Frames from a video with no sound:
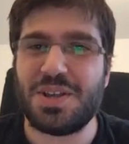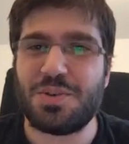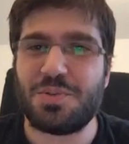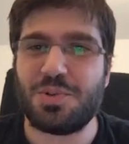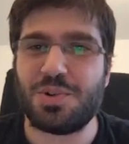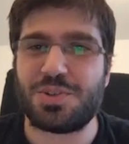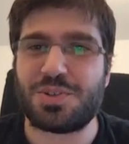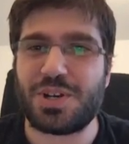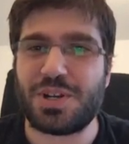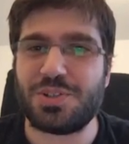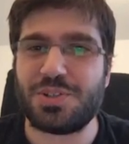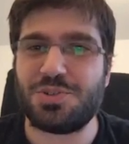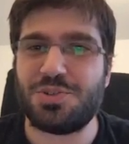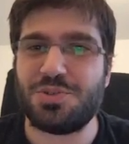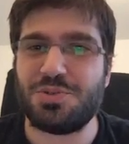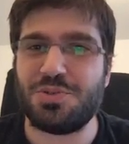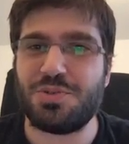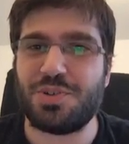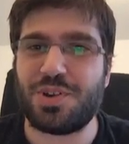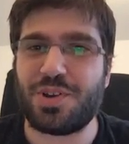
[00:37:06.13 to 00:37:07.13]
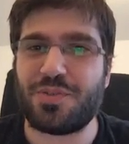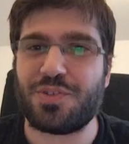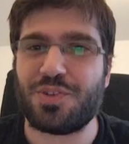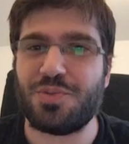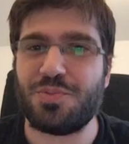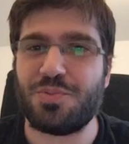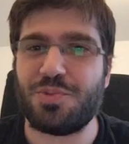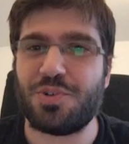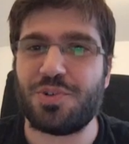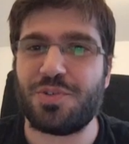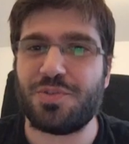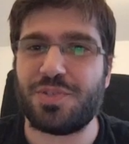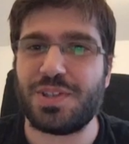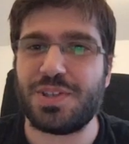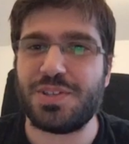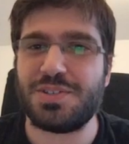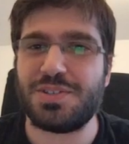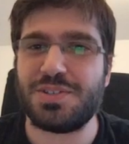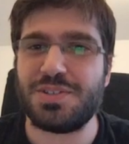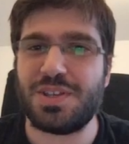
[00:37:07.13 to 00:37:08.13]
we'll try to do a few more of
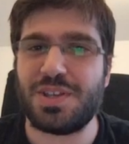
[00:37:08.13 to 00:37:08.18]
this.